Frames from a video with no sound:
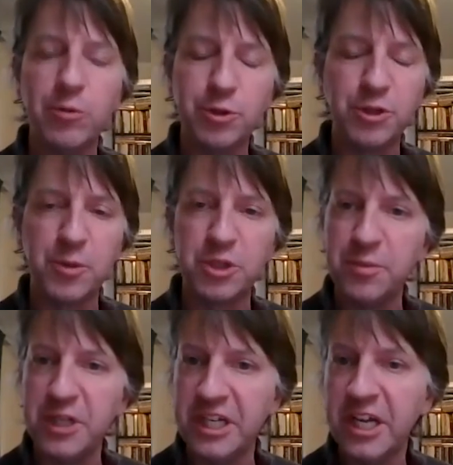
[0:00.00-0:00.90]
which was supposed to
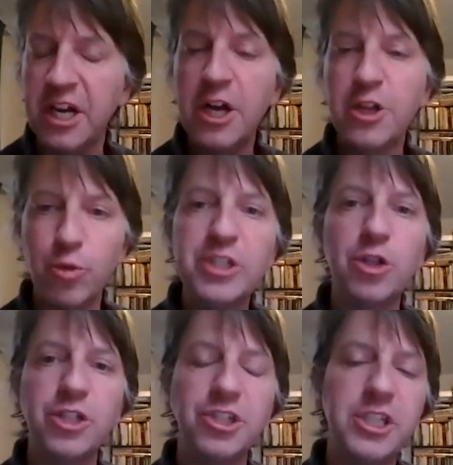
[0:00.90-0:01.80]
be the
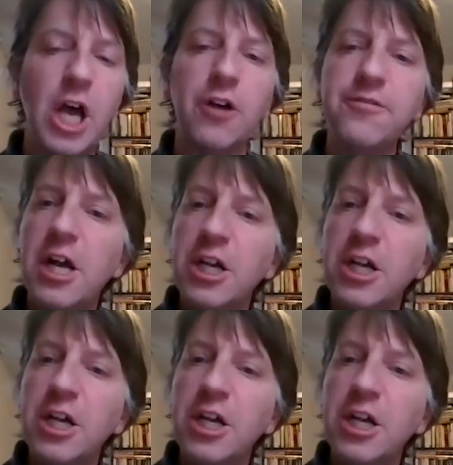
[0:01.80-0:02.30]
research itself.